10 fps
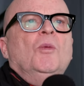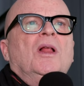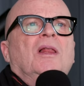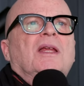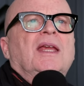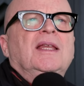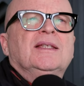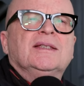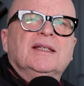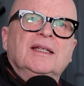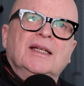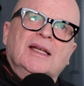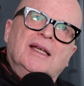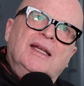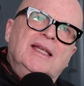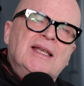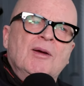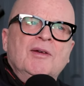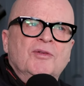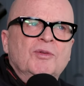Well, it's
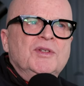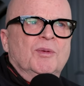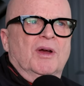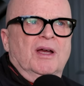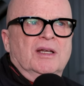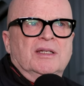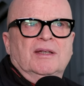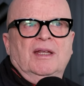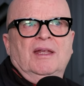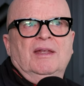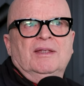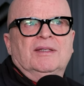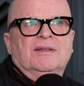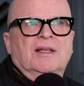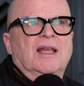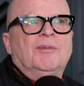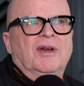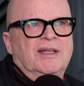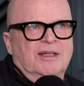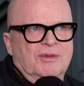how I've always worked, is
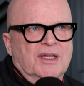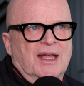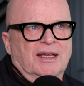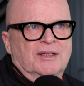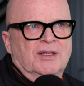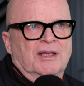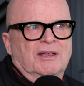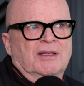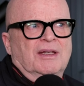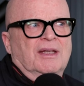collaborating with an actor,